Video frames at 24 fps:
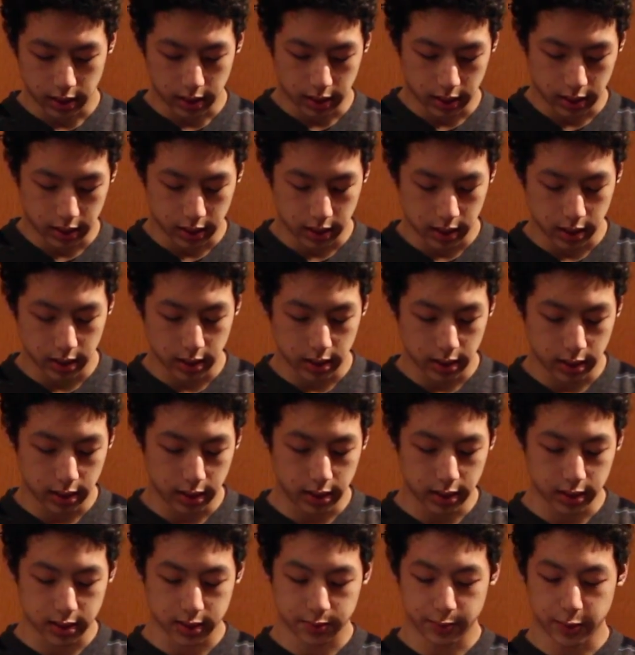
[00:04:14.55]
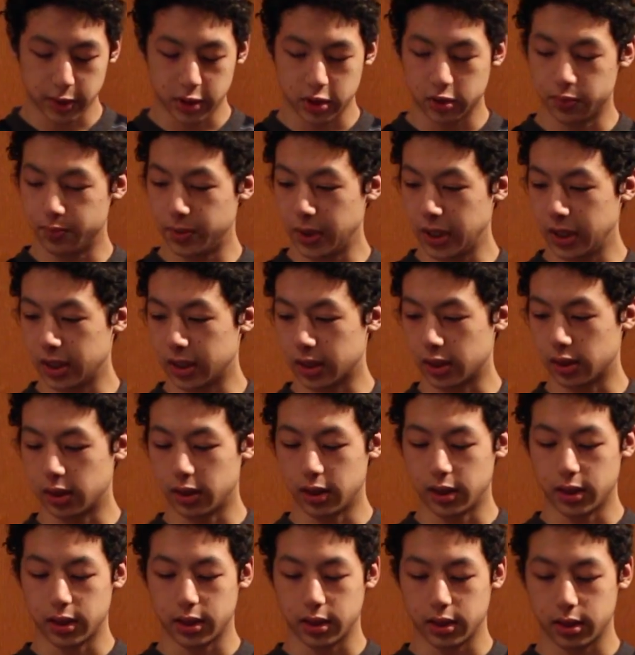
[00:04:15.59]
And this must be the
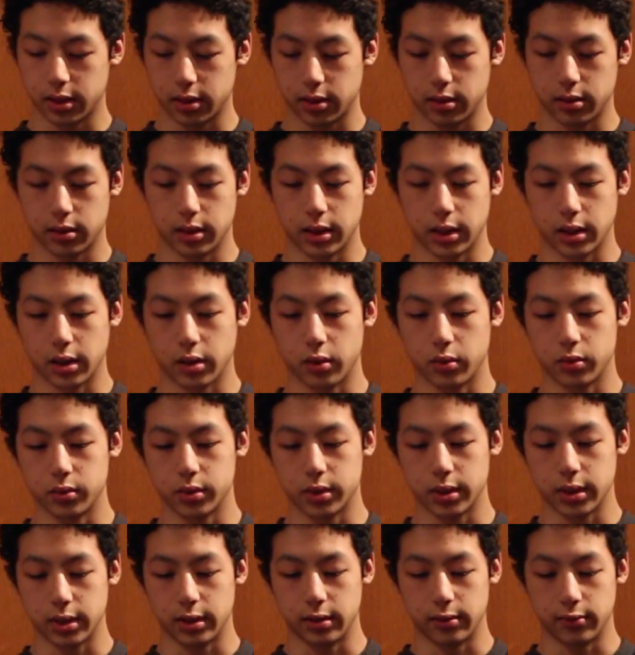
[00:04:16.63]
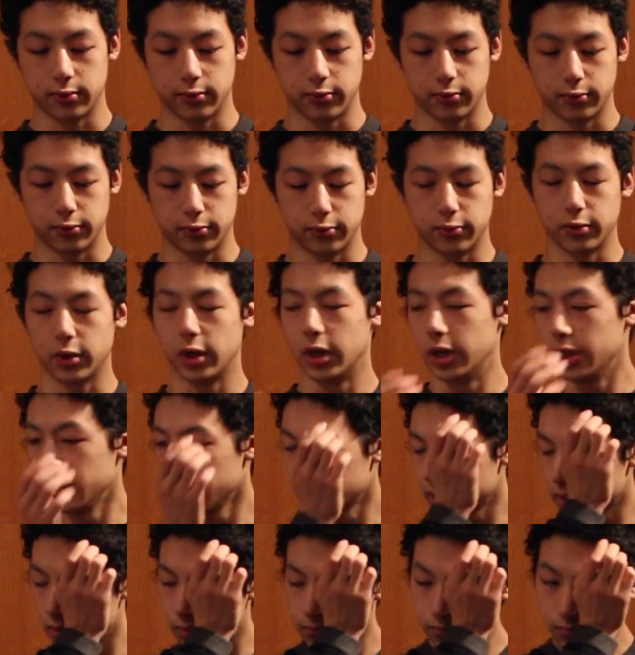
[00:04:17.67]
cloth that goes in
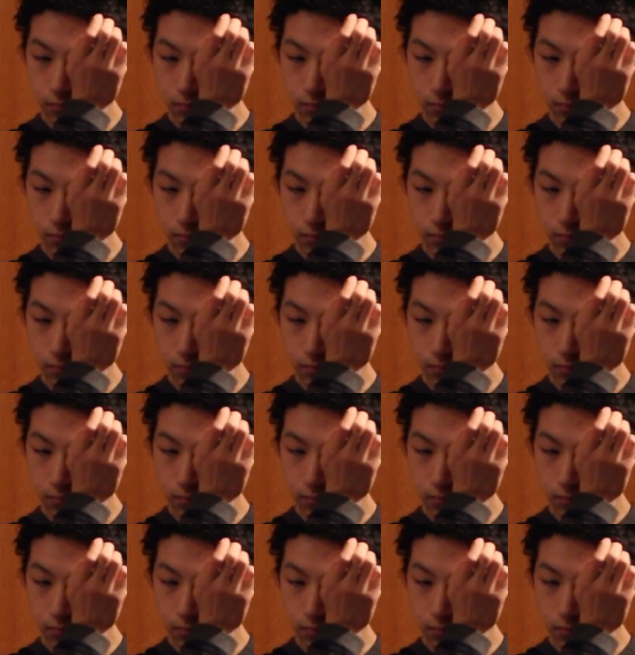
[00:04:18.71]
front.